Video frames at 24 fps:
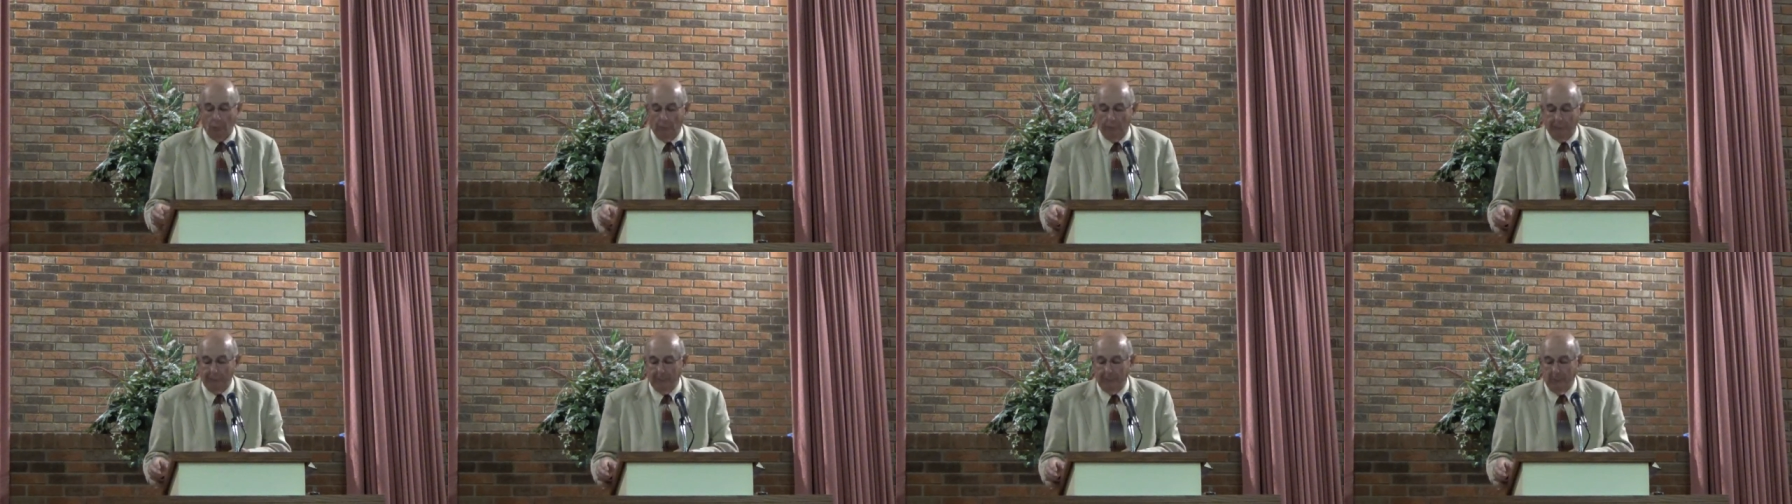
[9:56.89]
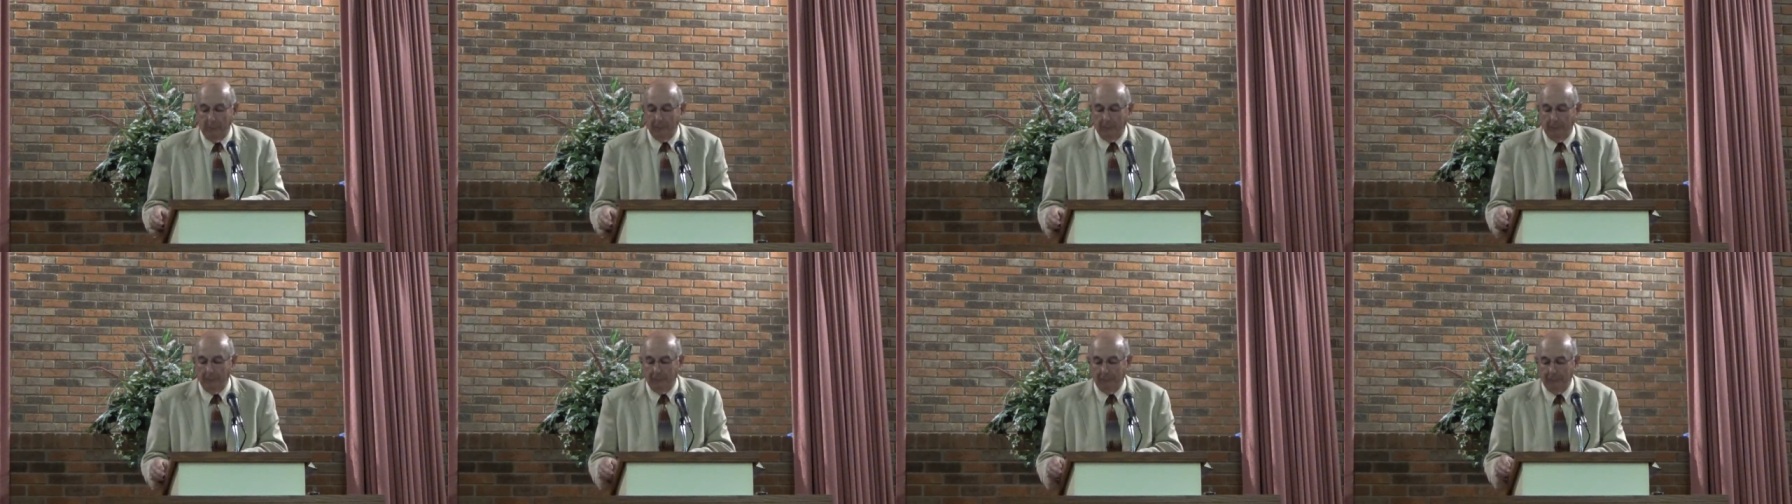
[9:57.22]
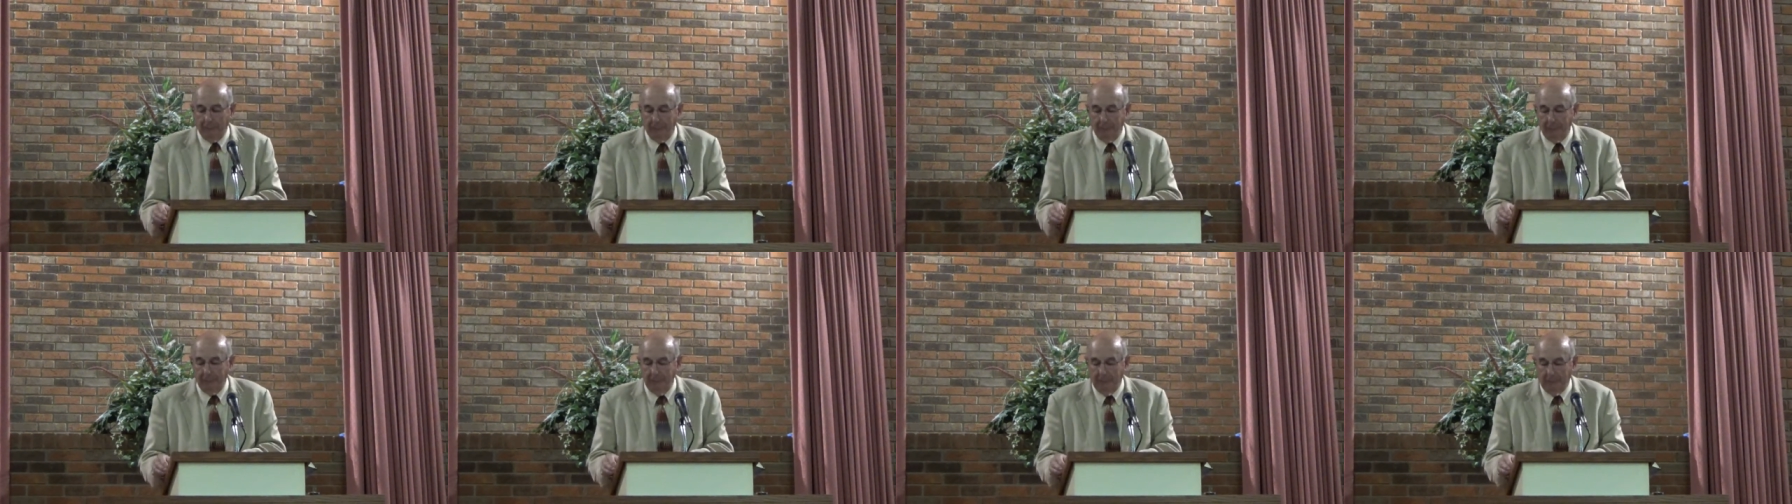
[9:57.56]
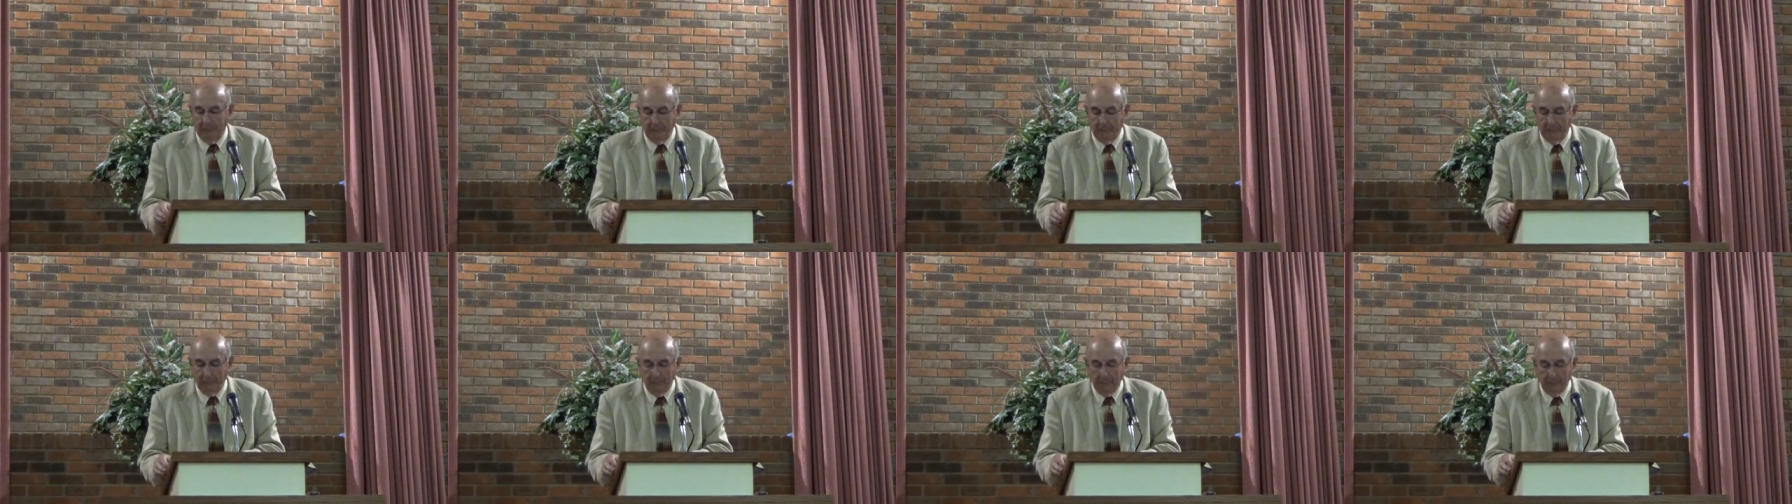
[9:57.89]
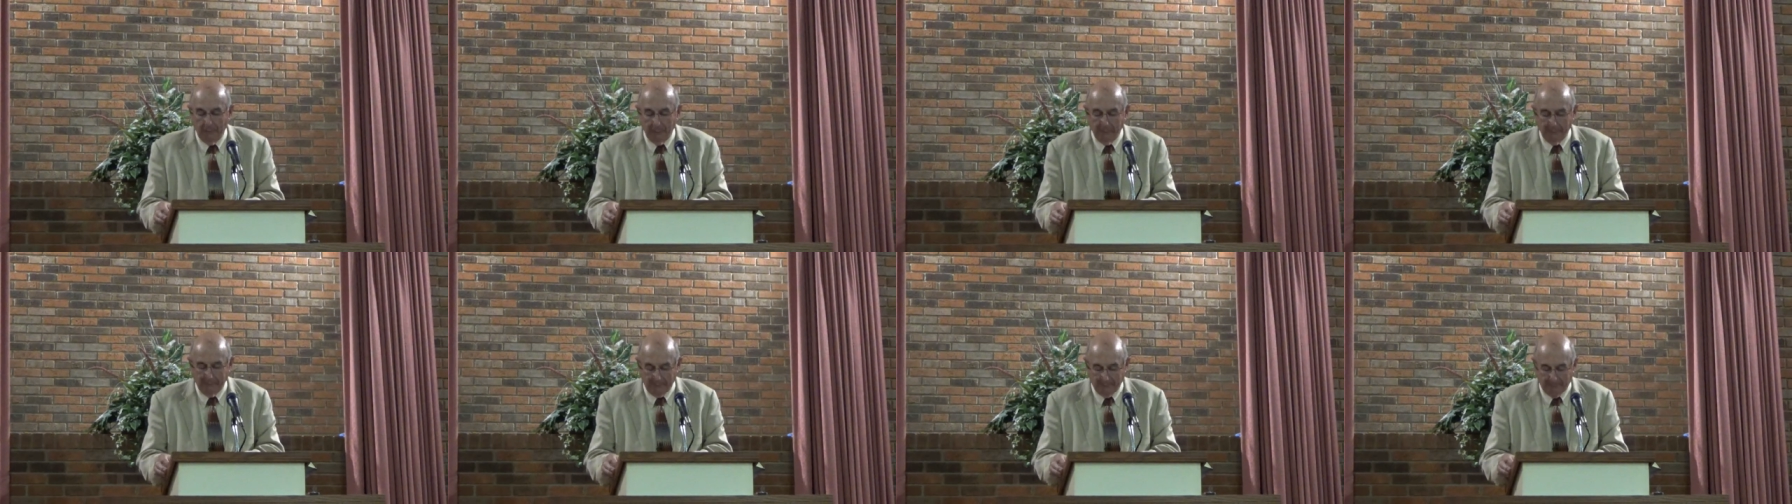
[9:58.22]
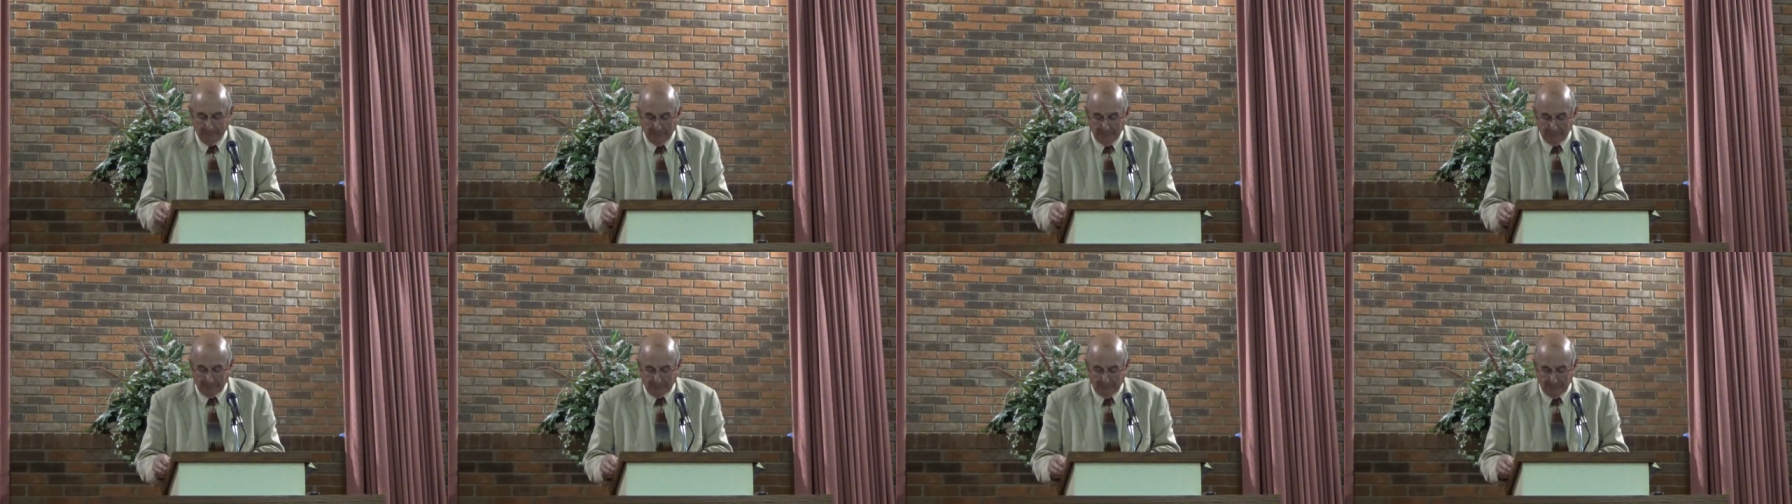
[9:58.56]
realm of, of
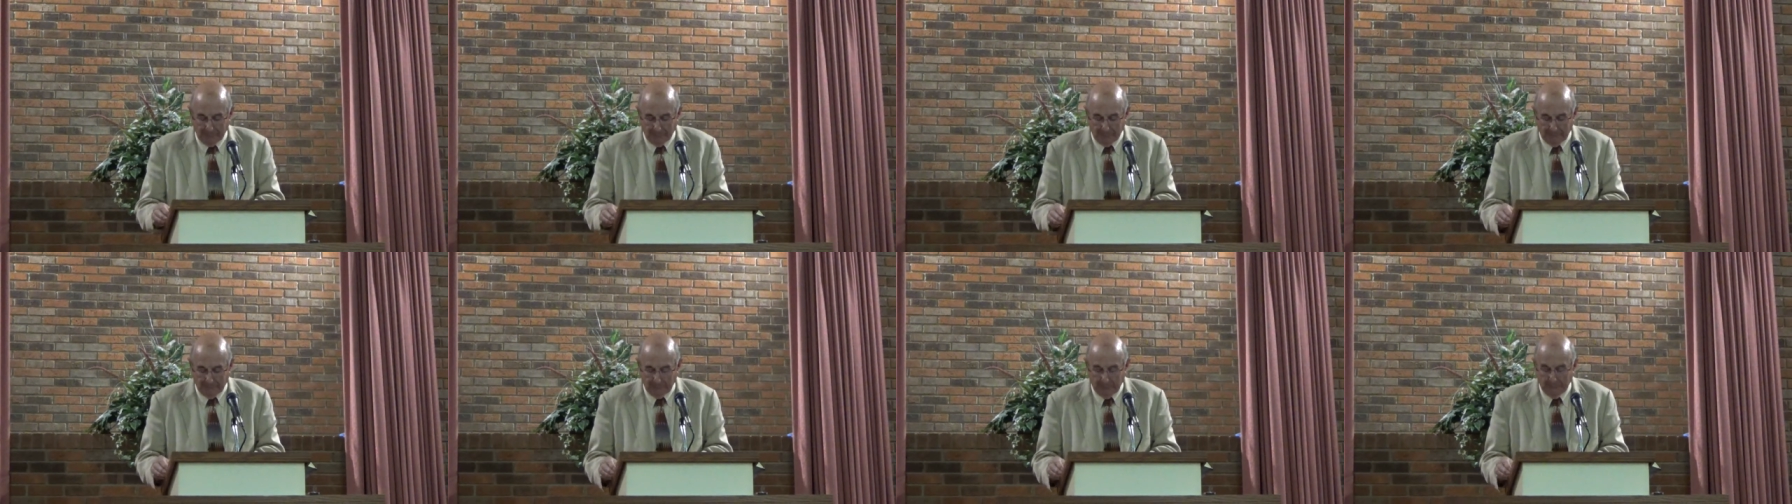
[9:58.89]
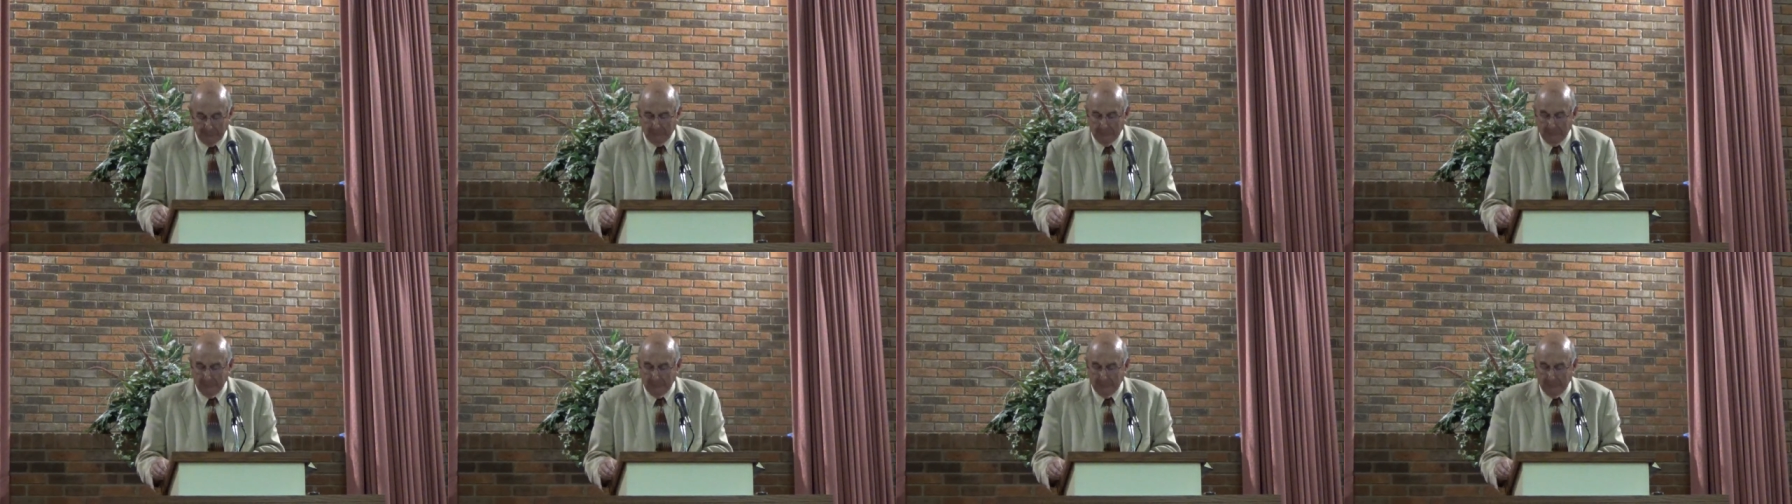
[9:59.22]
existence.